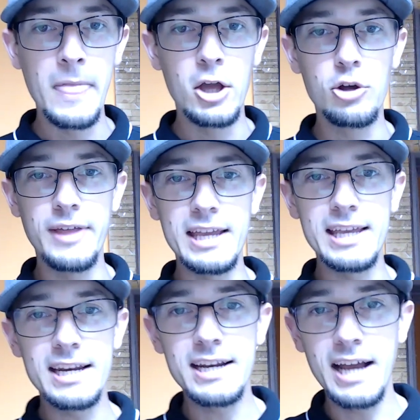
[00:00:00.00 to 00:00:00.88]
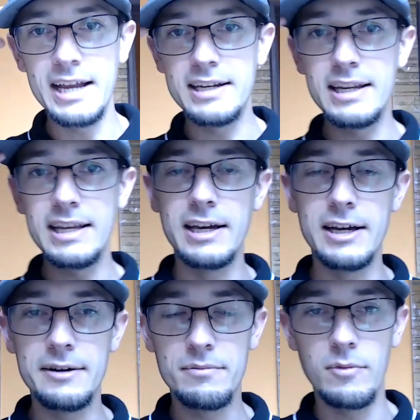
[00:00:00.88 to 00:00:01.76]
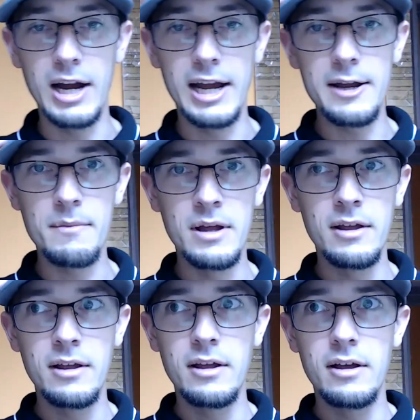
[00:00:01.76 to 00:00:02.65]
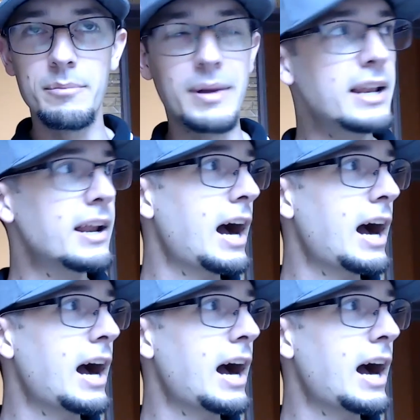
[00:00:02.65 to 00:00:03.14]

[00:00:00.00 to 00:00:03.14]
who they get an idea, right? Man,